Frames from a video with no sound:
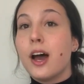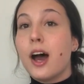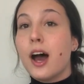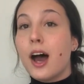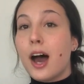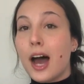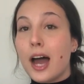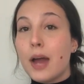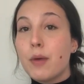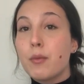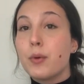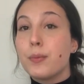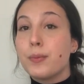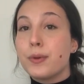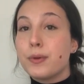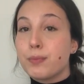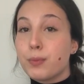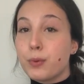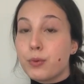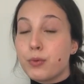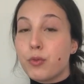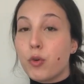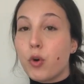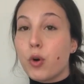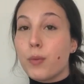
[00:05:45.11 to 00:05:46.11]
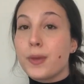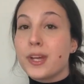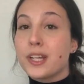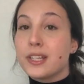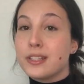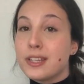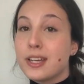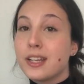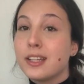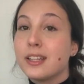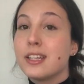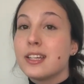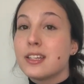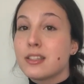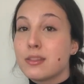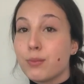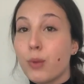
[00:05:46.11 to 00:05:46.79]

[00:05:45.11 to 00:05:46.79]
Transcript: I will be performing Tilly's